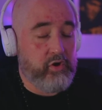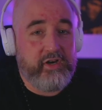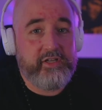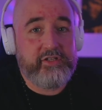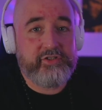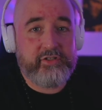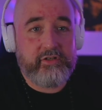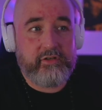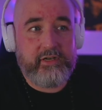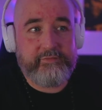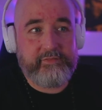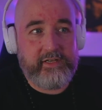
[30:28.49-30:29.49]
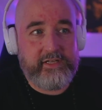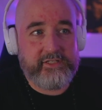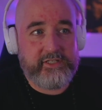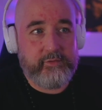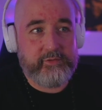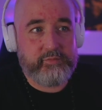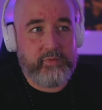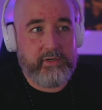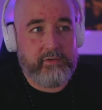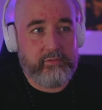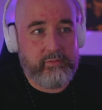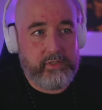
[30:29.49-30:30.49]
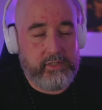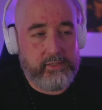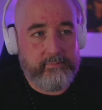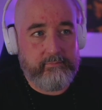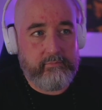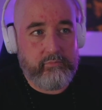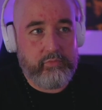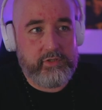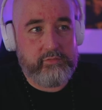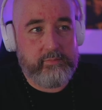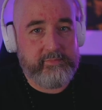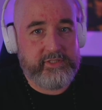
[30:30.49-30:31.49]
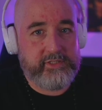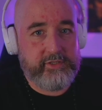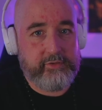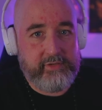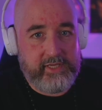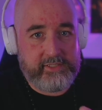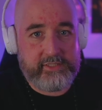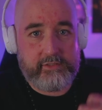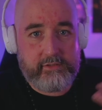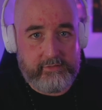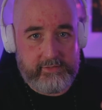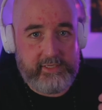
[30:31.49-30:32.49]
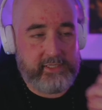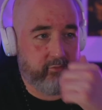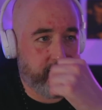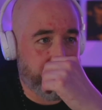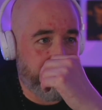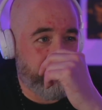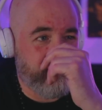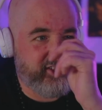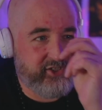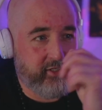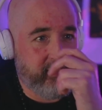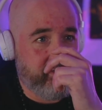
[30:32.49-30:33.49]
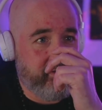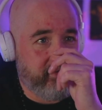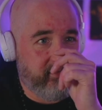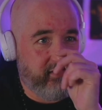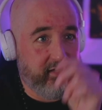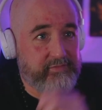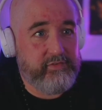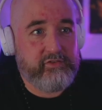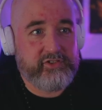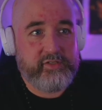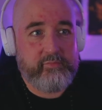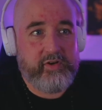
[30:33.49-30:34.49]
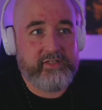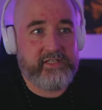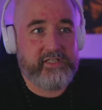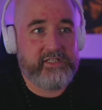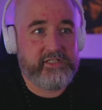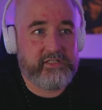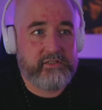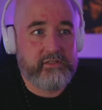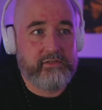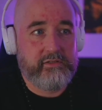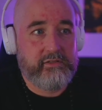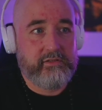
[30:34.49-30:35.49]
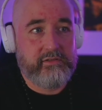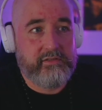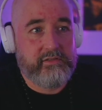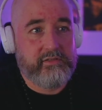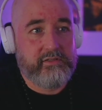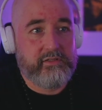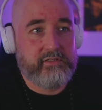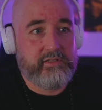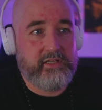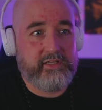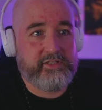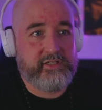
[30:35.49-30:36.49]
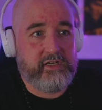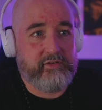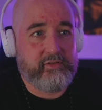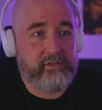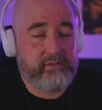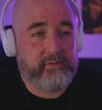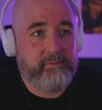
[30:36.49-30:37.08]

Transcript: I usually will have to let us know as well um, what you want me to do next, like the next one we watch. Like, if you've got some ideas, let us know.